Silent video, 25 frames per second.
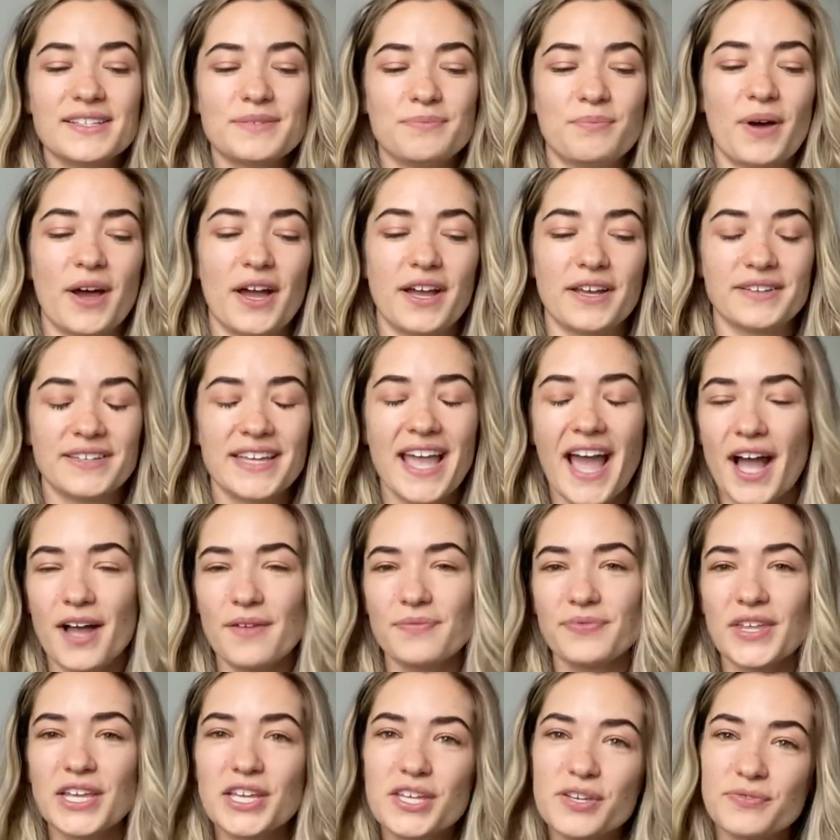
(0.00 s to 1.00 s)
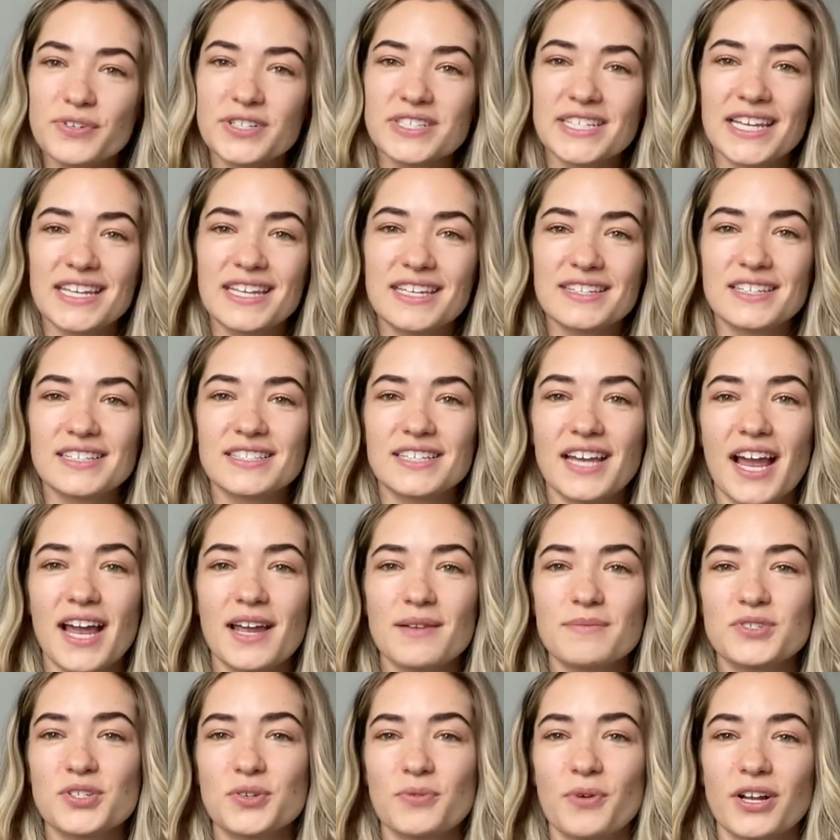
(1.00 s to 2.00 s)
But thank you for taking the
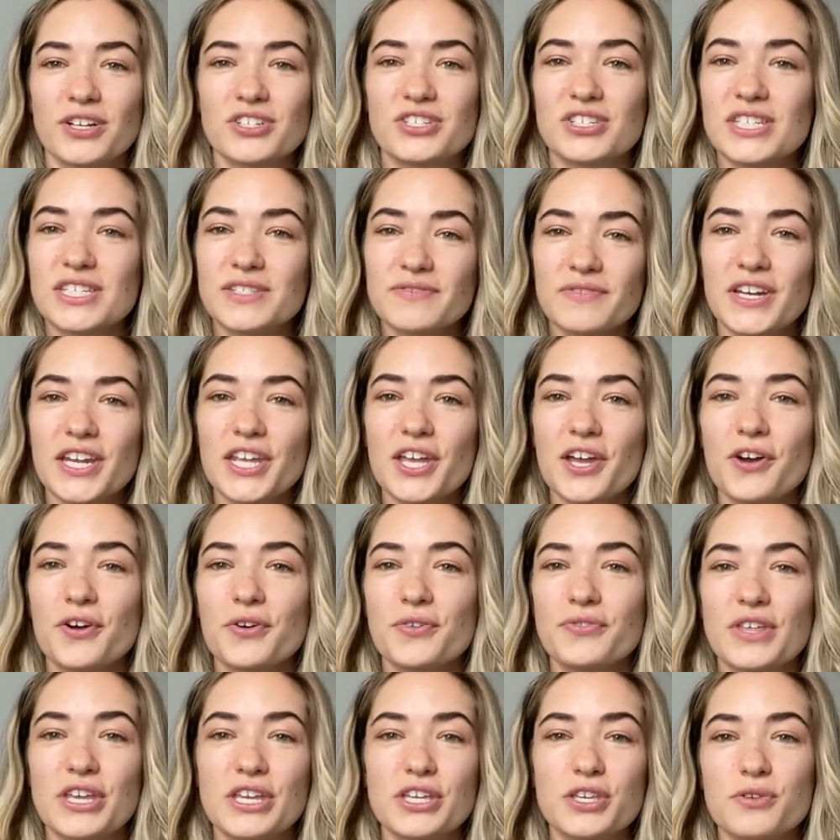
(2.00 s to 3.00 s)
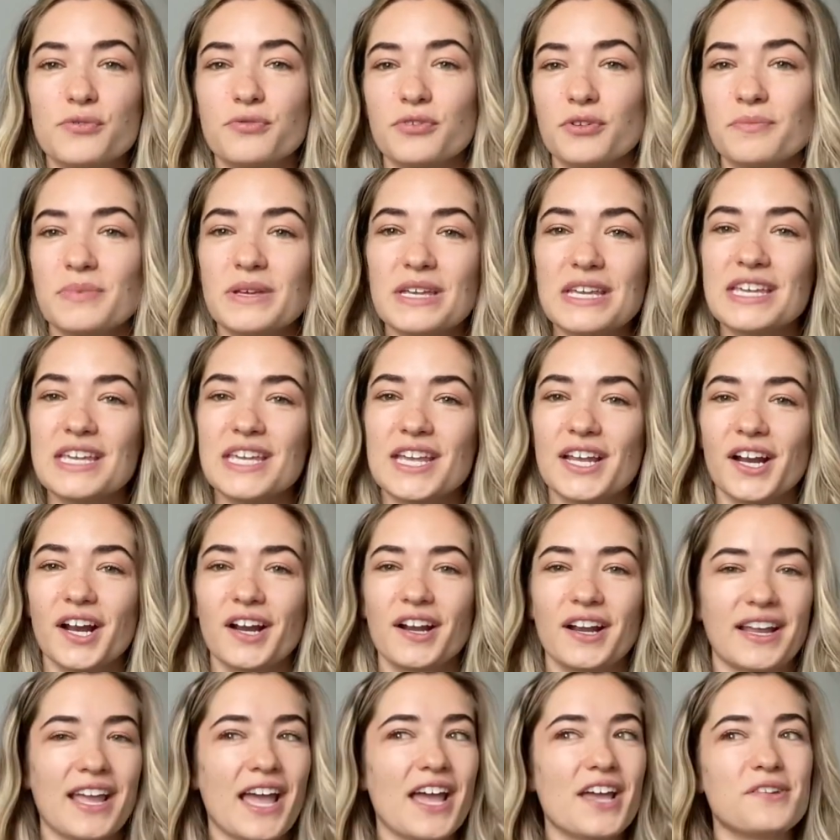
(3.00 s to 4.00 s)
time to watch this video. Thank you for being here.
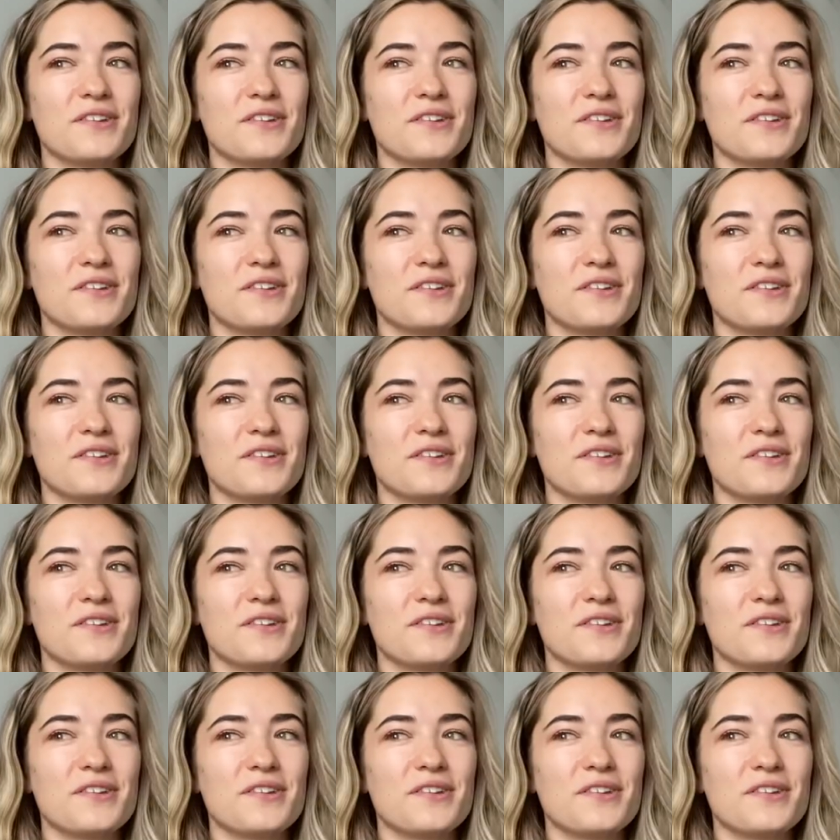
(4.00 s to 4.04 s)
Again,